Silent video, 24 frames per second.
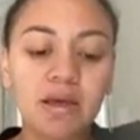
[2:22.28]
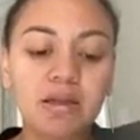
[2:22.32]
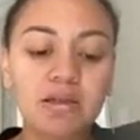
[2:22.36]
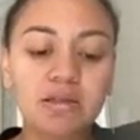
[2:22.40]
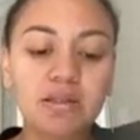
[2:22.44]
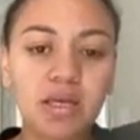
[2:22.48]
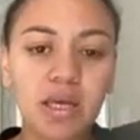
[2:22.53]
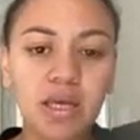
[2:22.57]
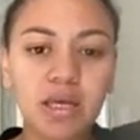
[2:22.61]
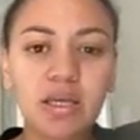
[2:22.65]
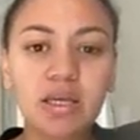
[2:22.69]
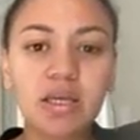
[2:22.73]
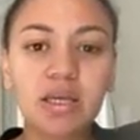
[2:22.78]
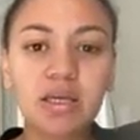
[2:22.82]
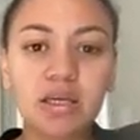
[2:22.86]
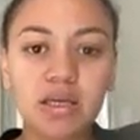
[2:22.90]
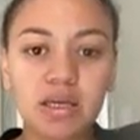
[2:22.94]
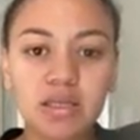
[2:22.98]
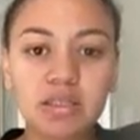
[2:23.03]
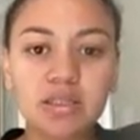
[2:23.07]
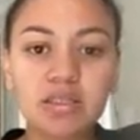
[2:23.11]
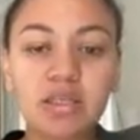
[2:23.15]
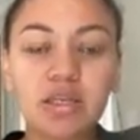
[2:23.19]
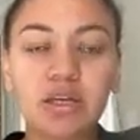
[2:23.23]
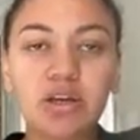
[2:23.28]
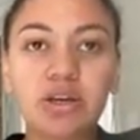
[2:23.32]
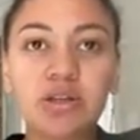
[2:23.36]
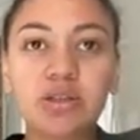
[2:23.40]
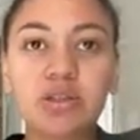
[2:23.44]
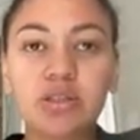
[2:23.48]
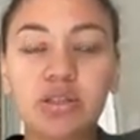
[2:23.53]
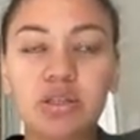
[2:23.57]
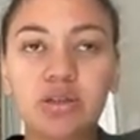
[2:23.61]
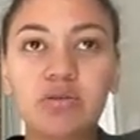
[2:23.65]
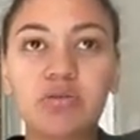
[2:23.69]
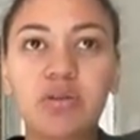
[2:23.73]
taking into
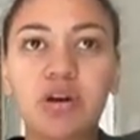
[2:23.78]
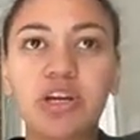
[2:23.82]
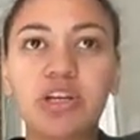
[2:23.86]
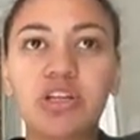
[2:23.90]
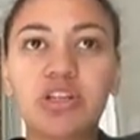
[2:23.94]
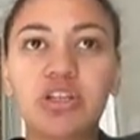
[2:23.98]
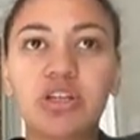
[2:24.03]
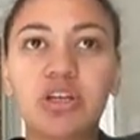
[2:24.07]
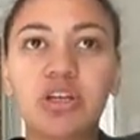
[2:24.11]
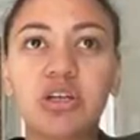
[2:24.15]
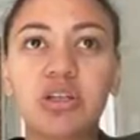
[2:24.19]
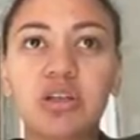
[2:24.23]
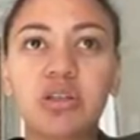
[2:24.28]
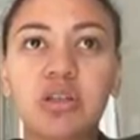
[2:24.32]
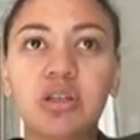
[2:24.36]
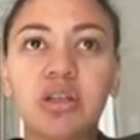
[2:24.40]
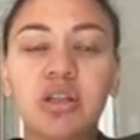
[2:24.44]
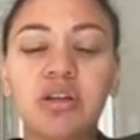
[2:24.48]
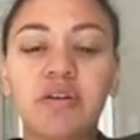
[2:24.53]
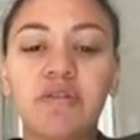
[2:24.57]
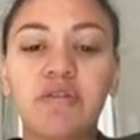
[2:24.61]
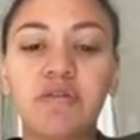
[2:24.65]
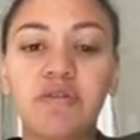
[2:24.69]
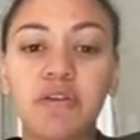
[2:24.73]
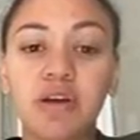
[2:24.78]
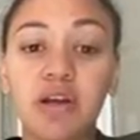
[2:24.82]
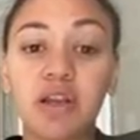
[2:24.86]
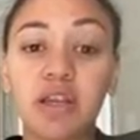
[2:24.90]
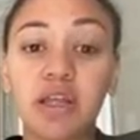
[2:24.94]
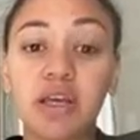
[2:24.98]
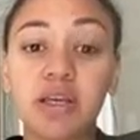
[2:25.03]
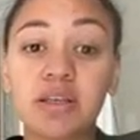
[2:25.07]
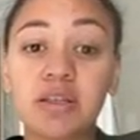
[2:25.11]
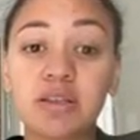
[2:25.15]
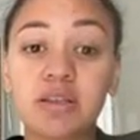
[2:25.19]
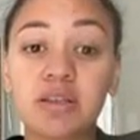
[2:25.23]
consideration the
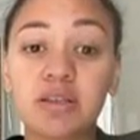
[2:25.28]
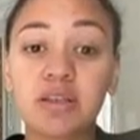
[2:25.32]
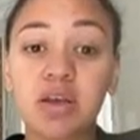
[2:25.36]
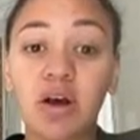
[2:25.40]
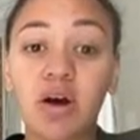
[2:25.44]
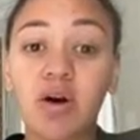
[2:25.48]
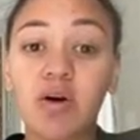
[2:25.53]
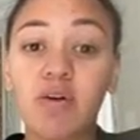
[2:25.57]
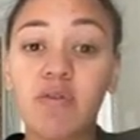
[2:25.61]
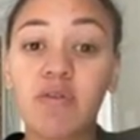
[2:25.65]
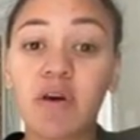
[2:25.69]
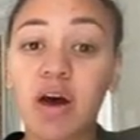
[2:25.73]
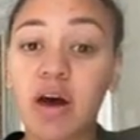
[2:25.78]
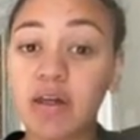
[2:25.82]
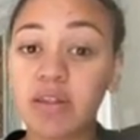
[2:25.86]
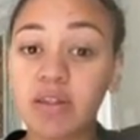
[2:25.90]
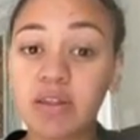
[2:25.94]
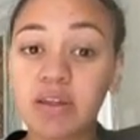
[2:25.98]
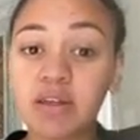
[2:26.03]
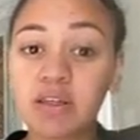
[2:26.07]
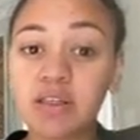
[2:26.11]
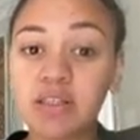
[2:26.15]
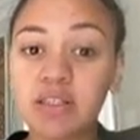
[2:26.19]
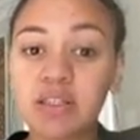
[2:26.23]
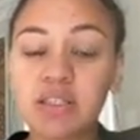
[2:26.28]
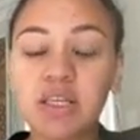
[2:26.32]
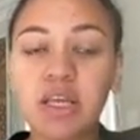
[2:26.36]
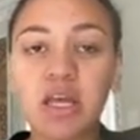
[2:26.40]
feelings of others,